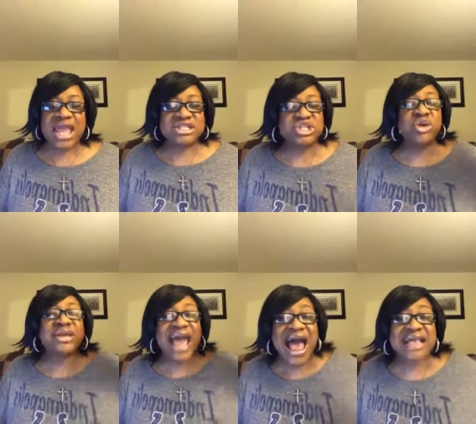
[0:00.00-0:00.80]
It's you're
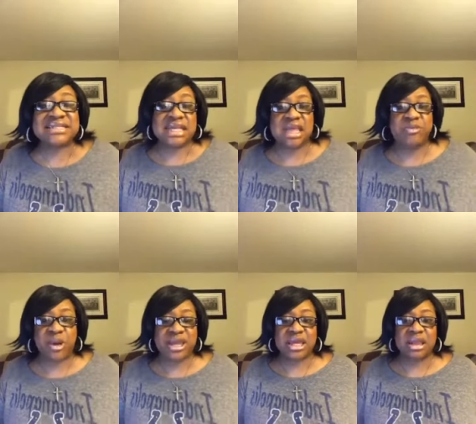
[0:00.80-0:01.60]
constantly
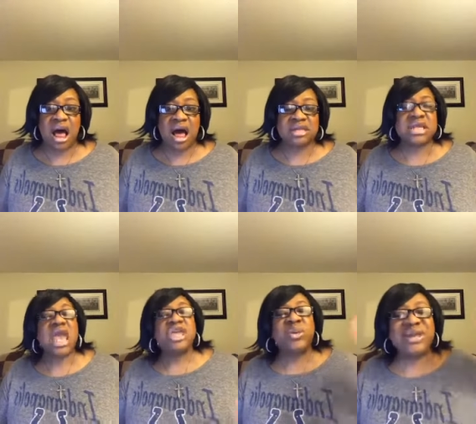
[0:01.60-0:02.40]
breaking laws.
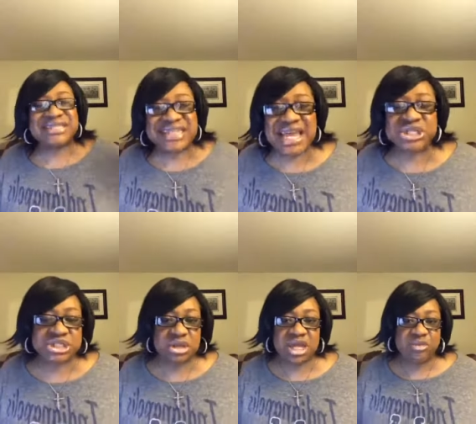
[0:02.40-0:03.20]
You
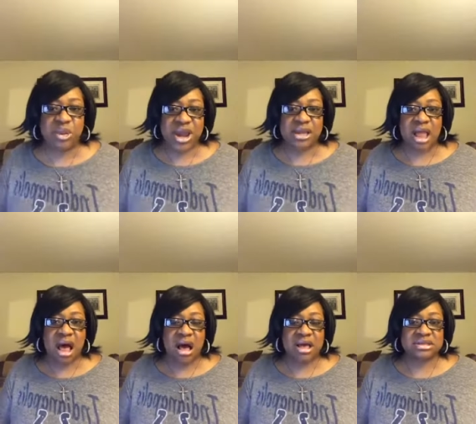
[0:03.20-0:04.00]
intentionally break
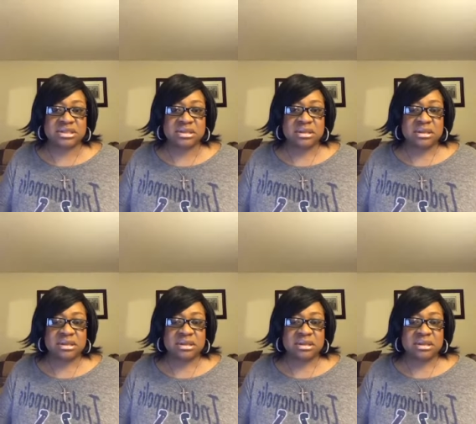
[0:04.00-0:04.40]
laws.